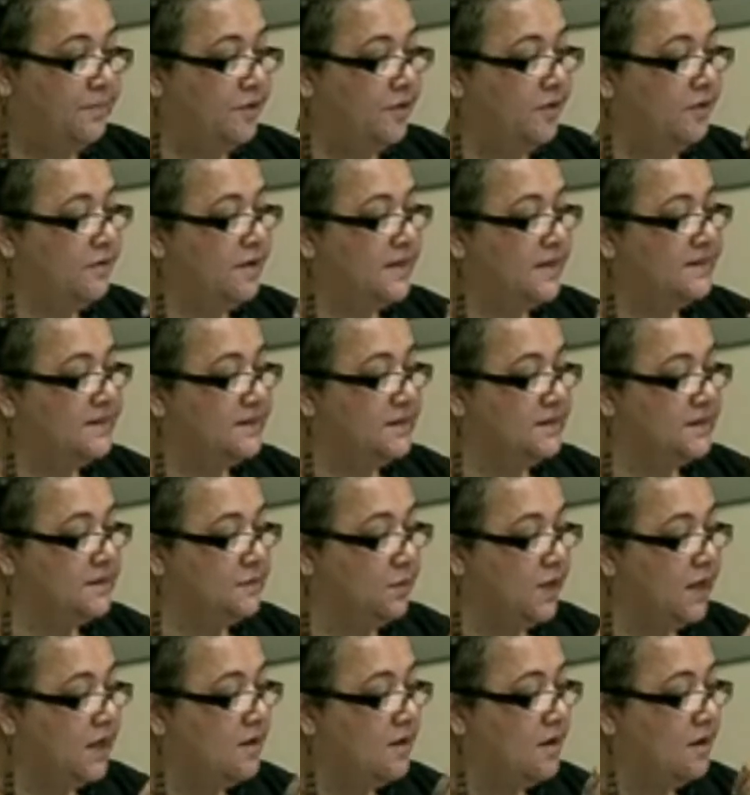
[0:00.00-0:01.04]
progress this
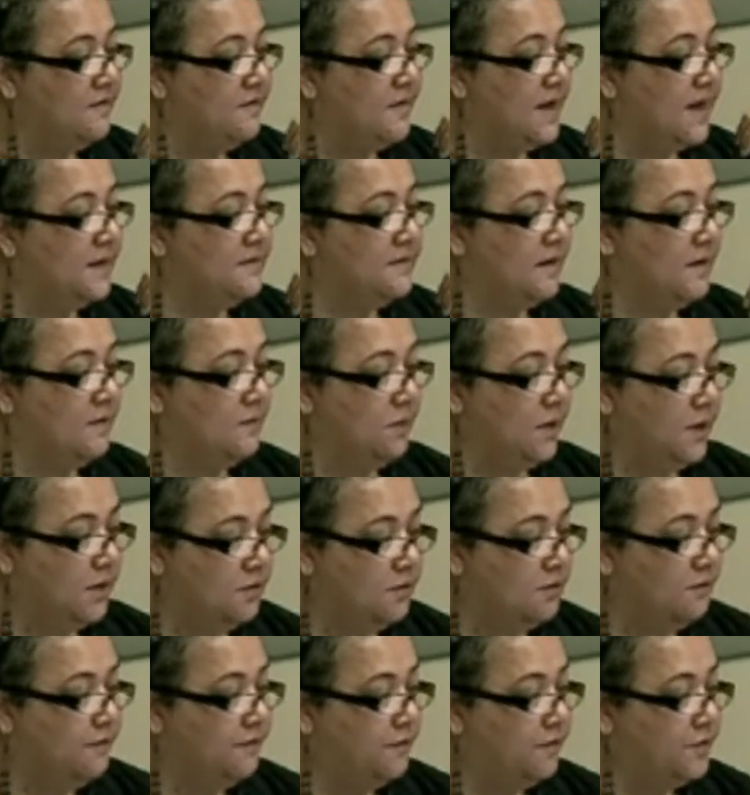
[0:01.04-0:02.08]
week on that, and we
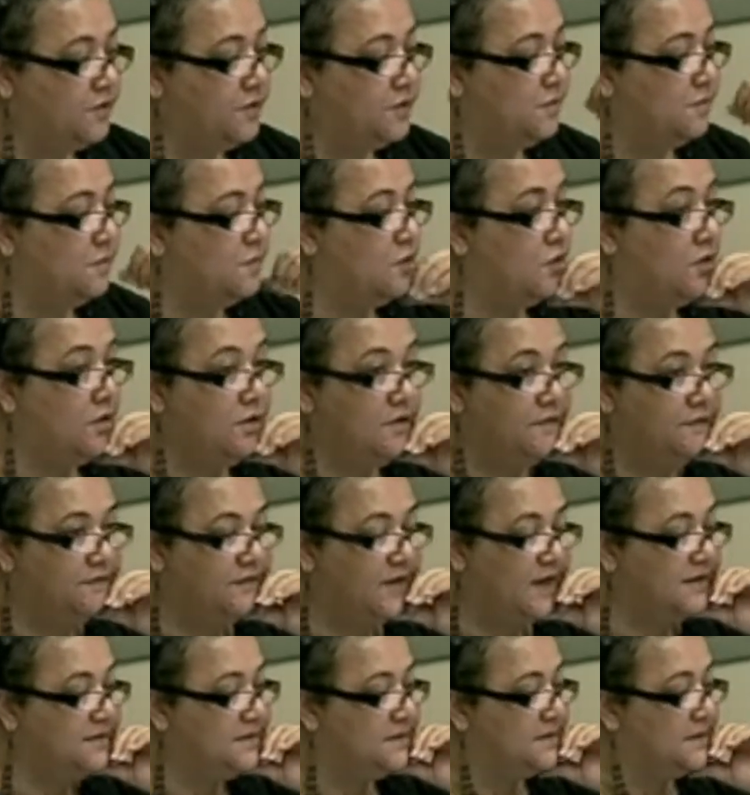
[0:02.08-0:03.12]
look forward to more of
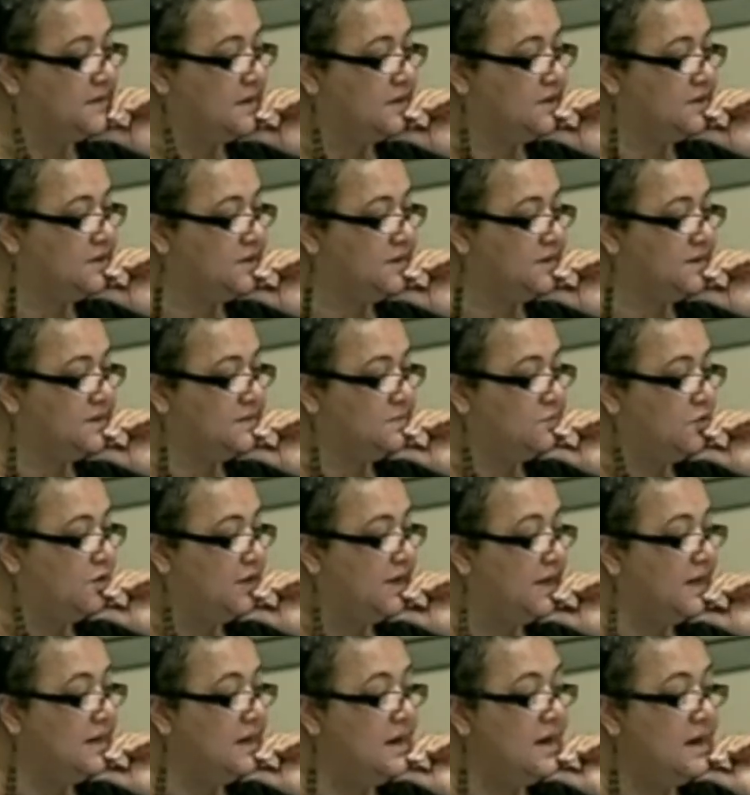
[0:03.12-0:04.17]
that discussion this
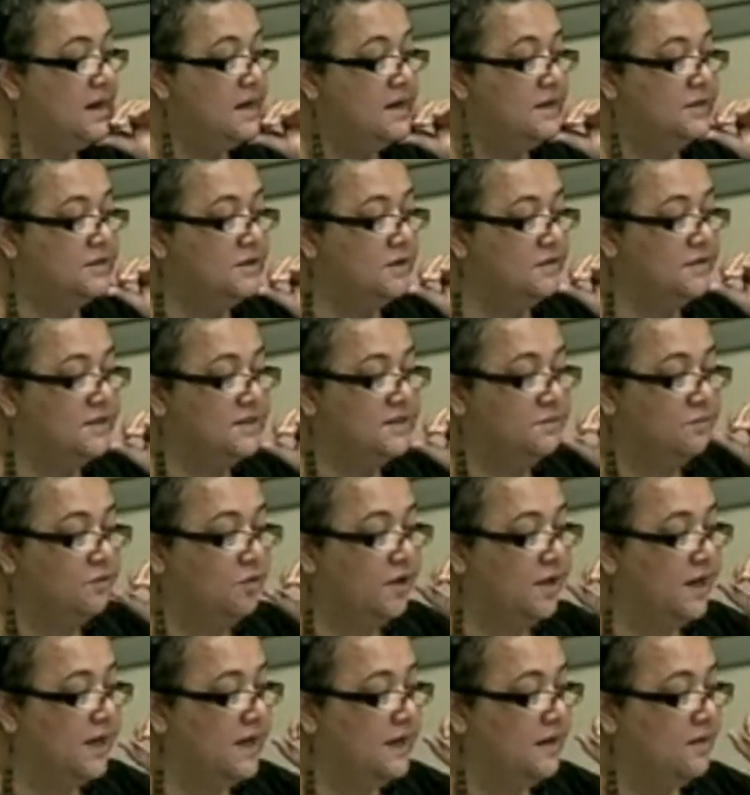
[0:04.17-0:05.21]
morning. So this
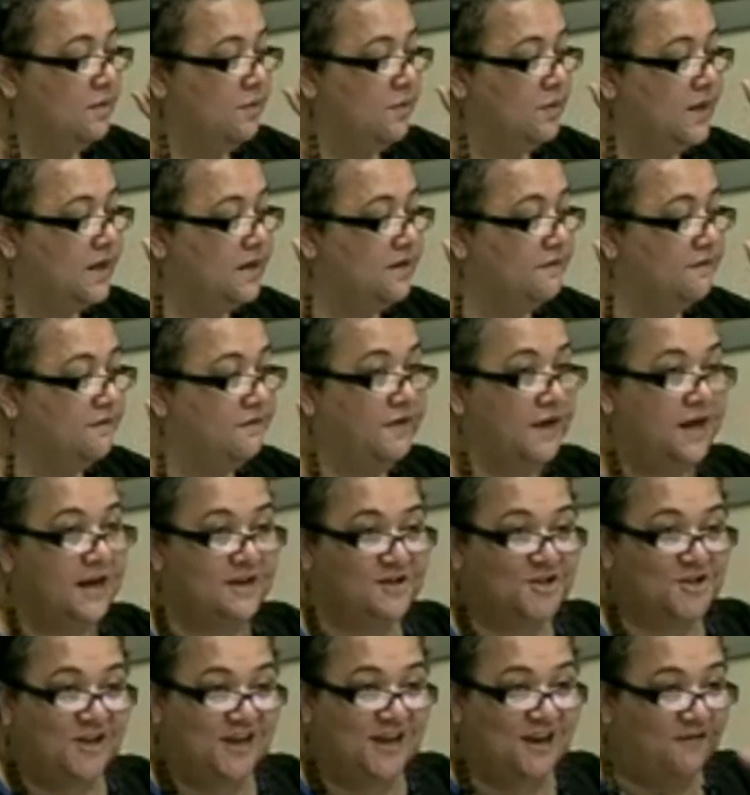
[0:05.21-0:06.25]
morning, we
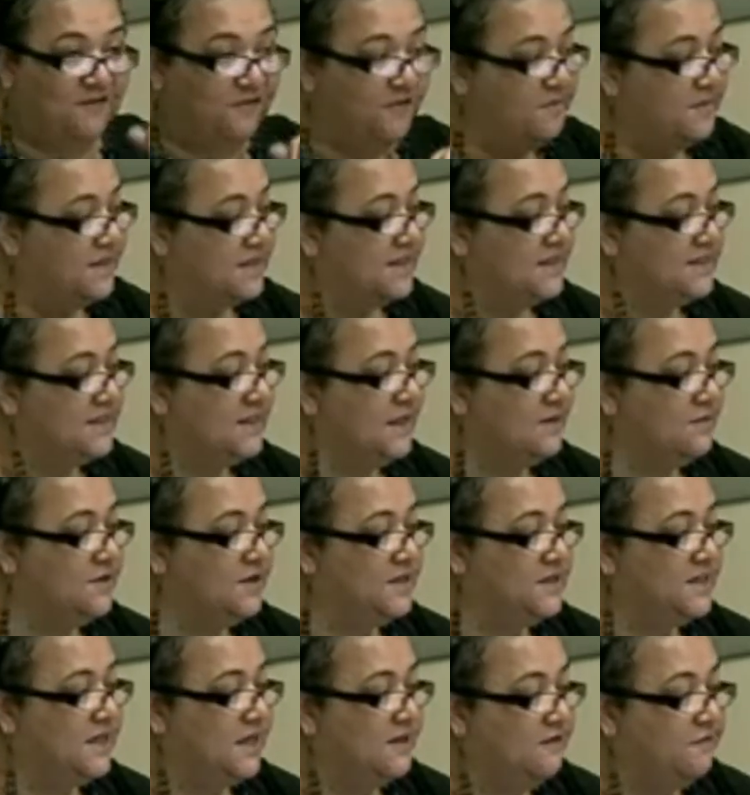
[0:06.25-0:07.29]
convene to hear from a
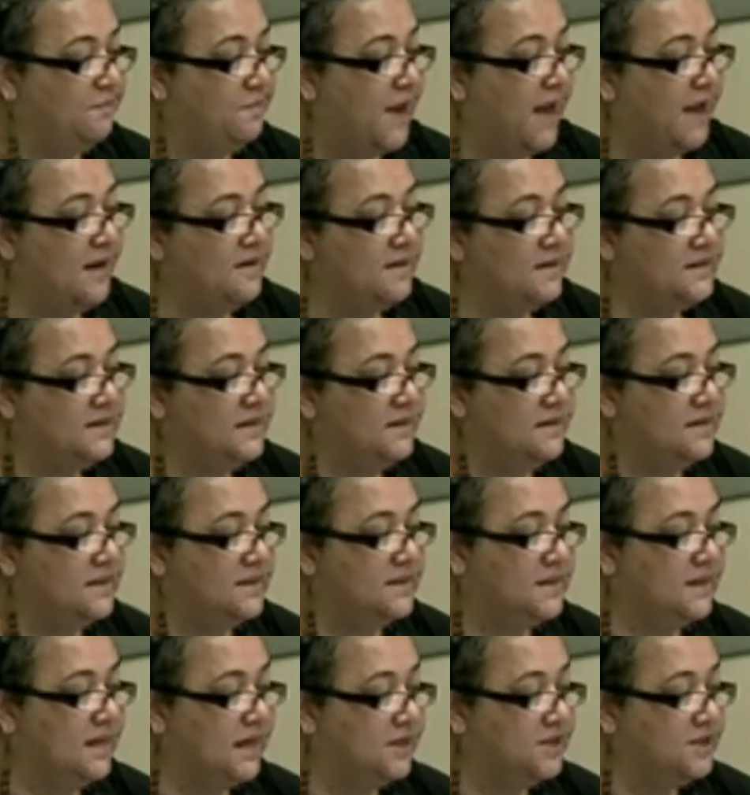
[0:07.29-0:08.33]
distinguished set of panelists and
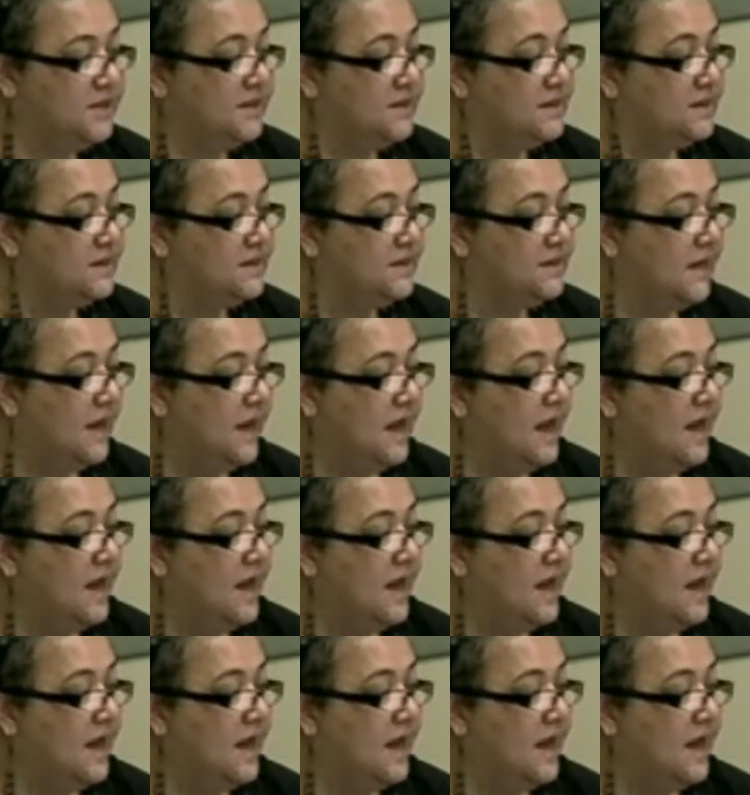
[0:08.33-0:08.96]
discussants.